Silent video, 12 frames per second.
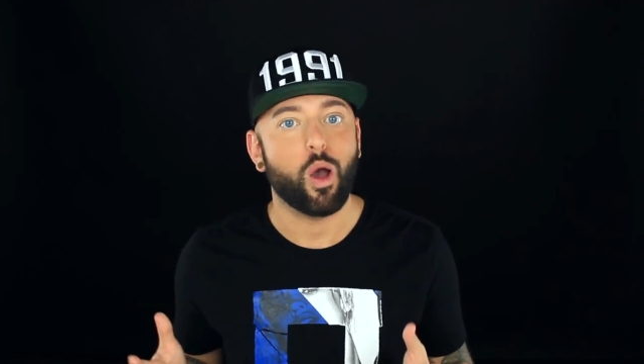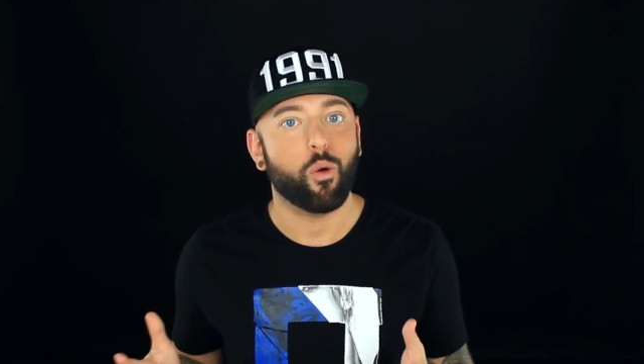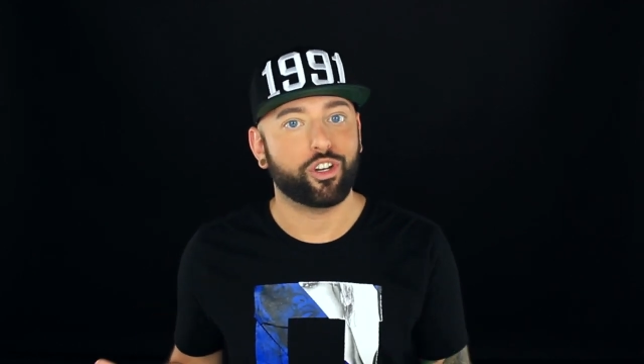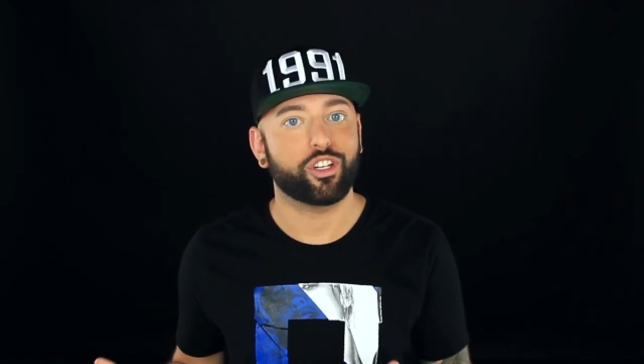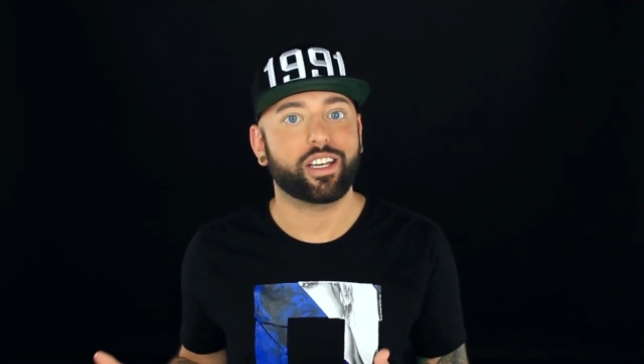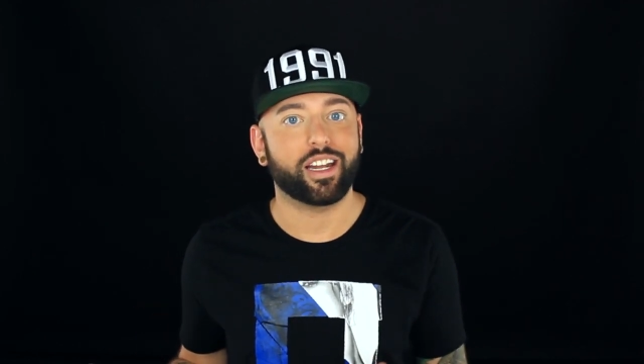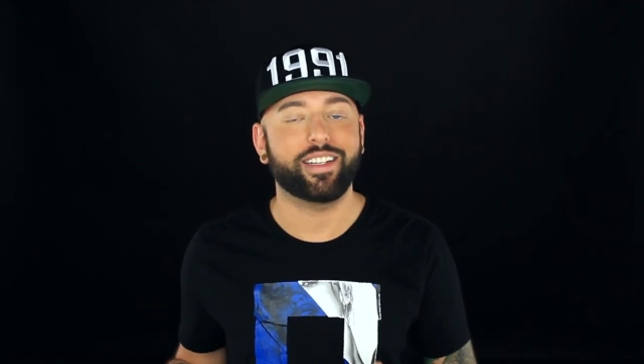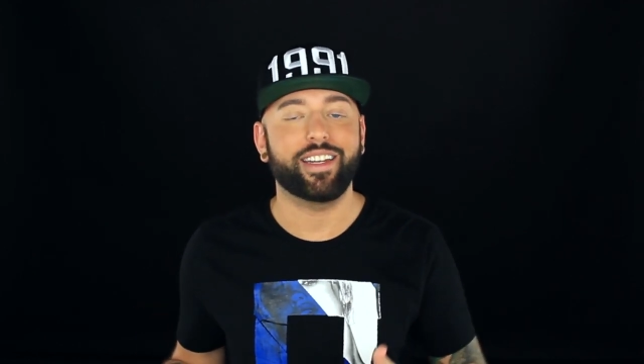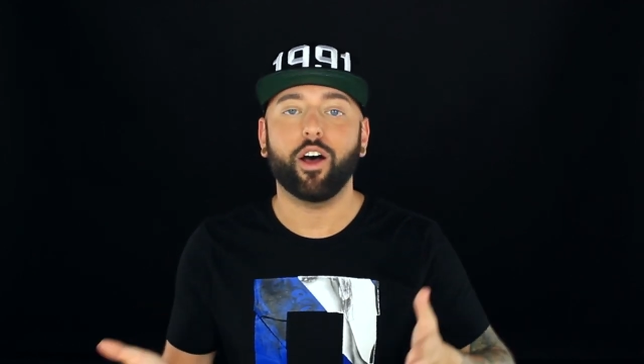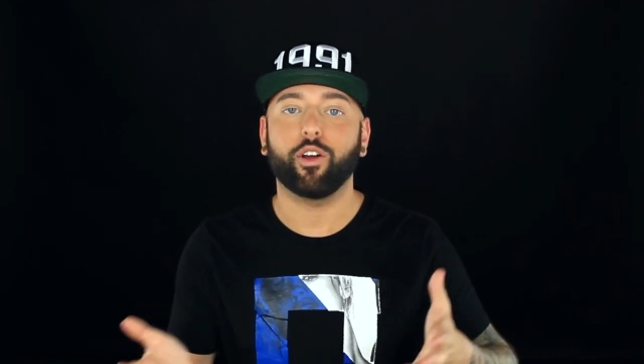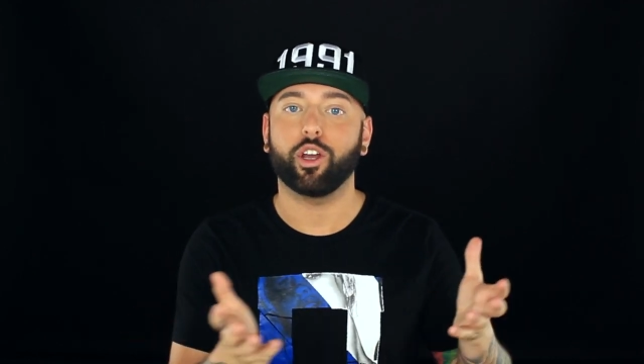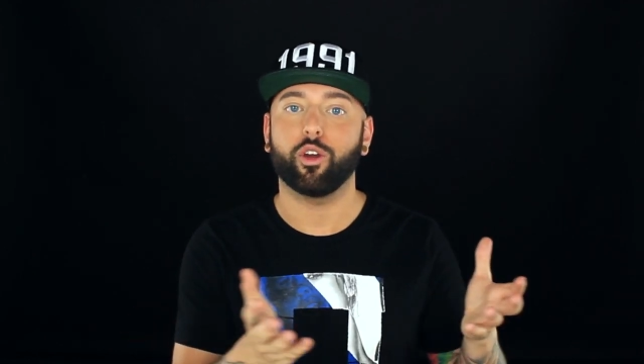which is gonna
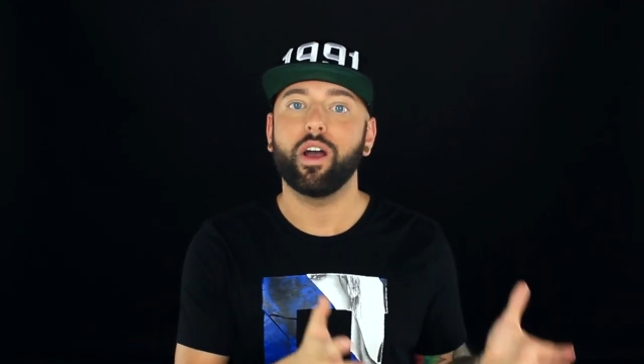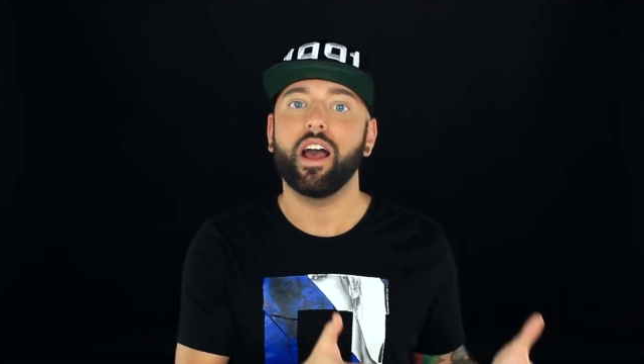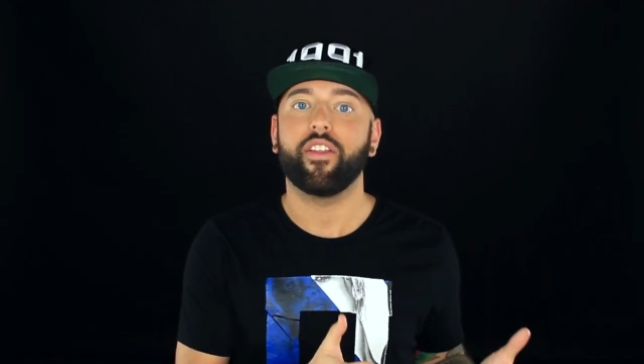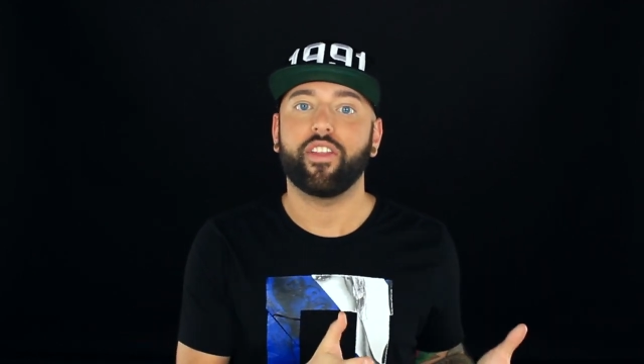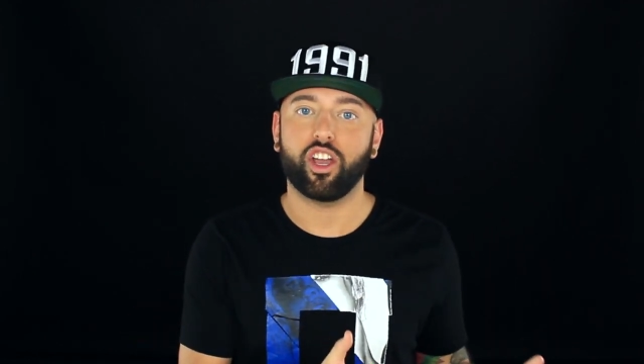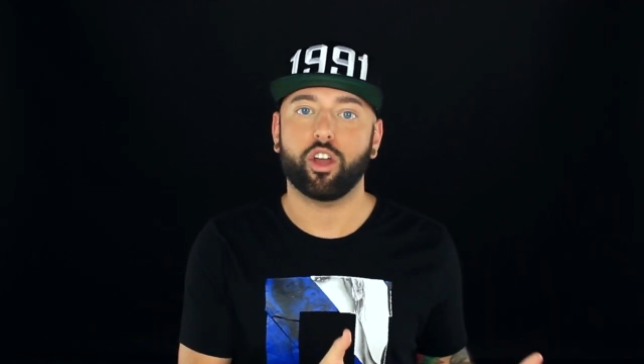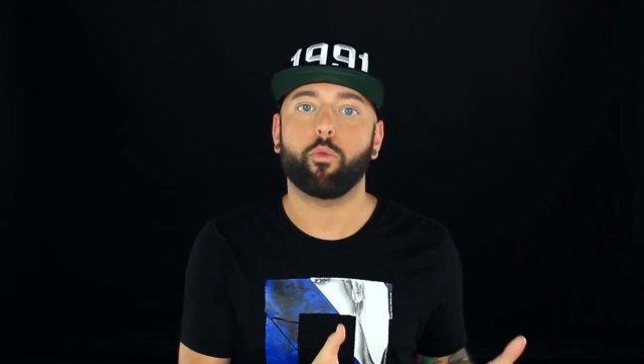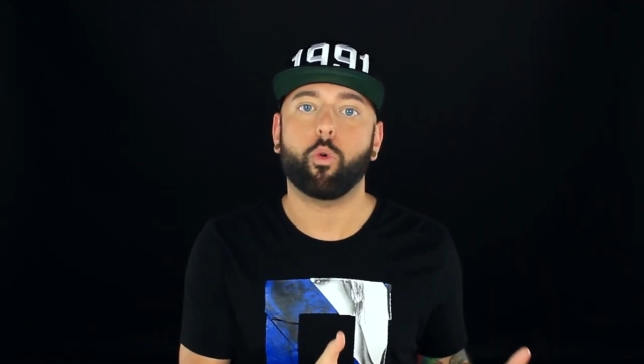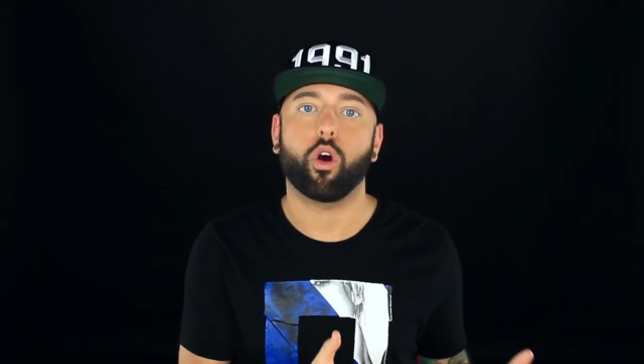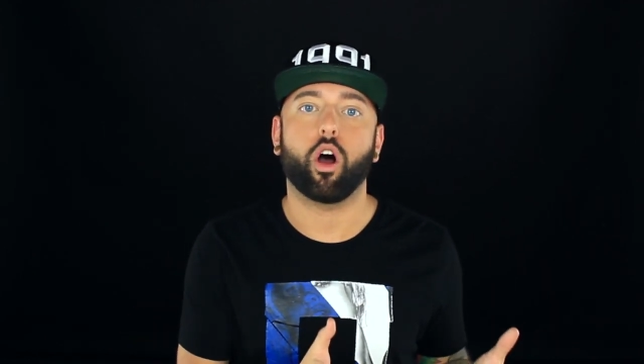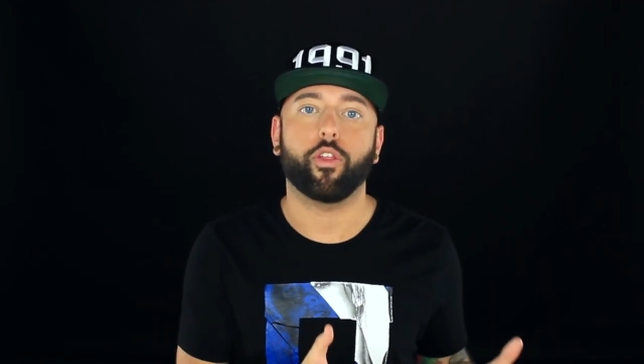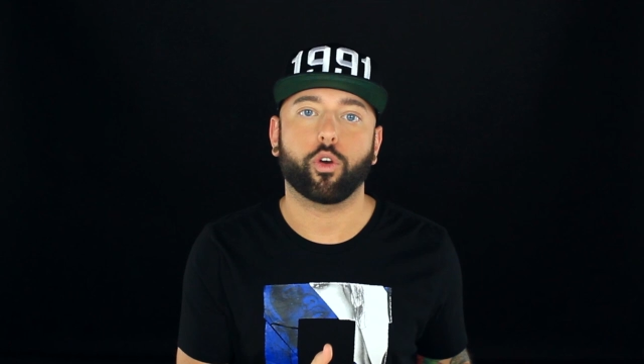tell you that you're
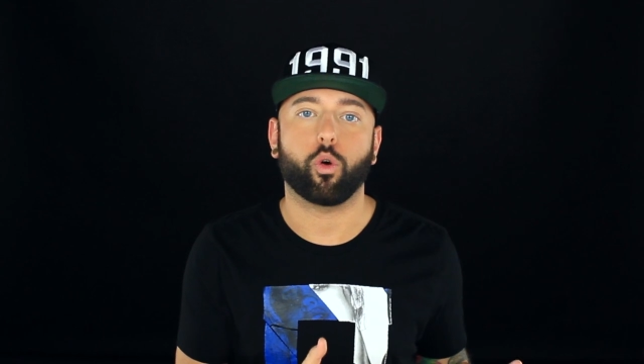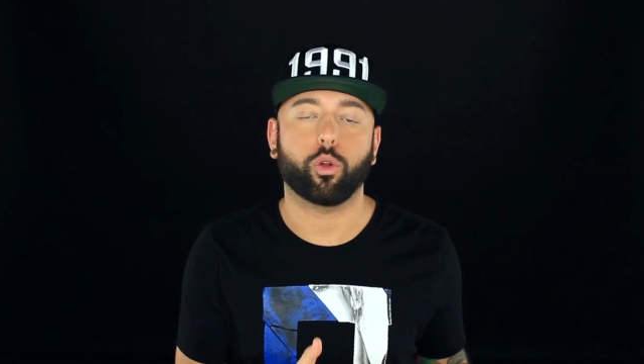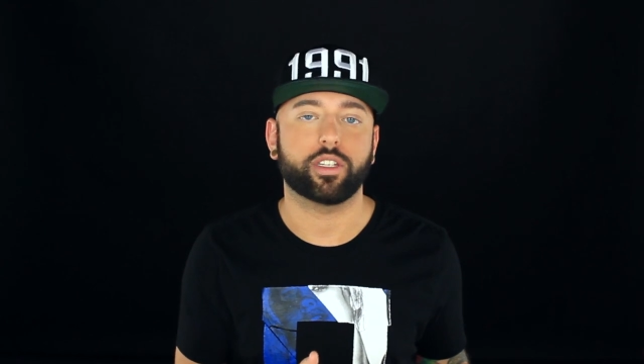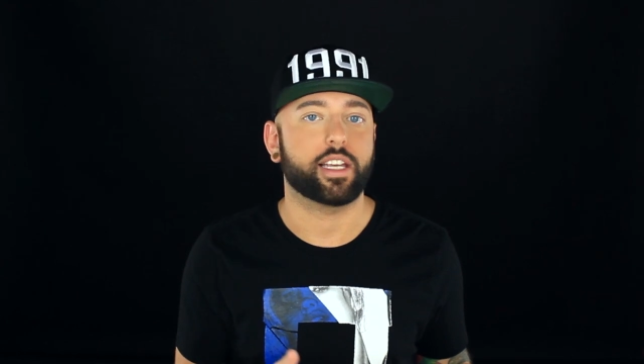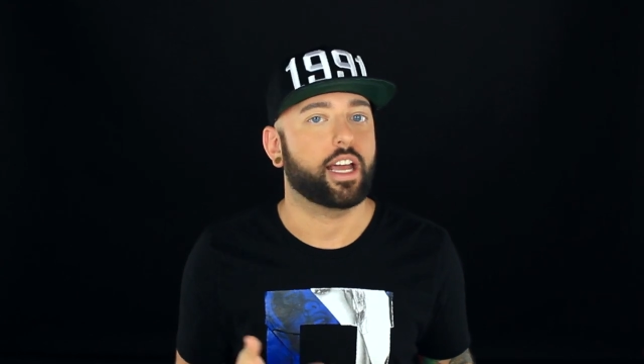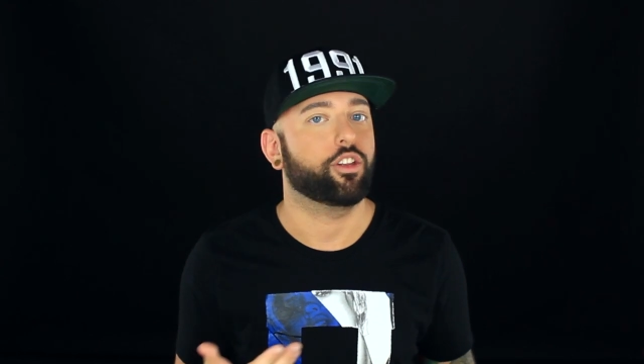more on the gold side.